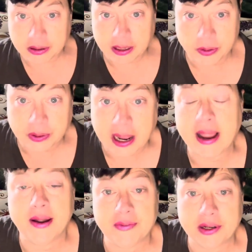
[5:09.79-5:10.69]
I don't
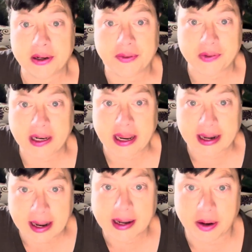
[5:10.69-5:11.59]
have enough to
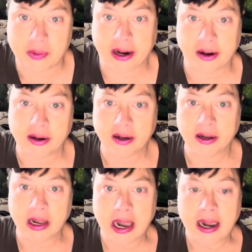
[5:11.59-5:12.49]
get anywhere.
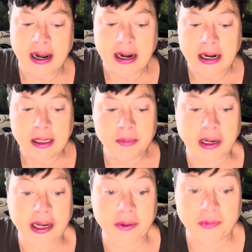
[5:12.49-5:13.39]

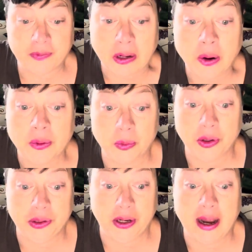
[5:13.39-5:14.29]
My phone
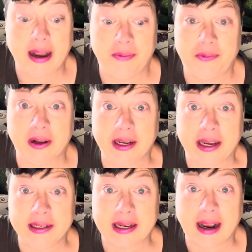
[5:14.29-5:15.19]
will not
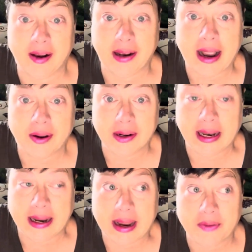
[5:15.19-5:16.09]
fucking dial out.
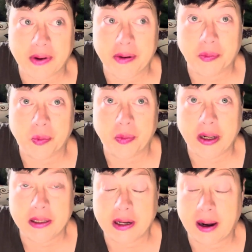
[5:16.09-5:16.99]
Like
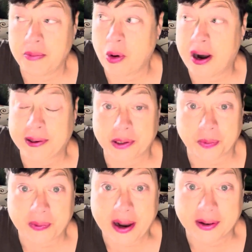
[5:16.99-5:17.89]
I'm walking
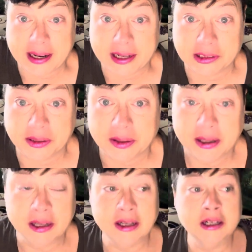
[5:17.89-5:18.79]
around like a
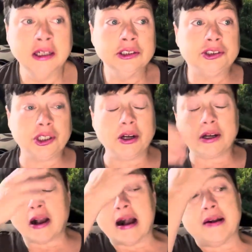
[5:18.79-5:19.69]

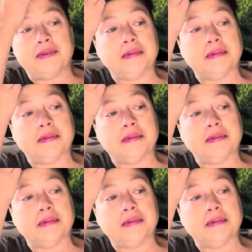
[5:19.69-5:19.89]
jerk off.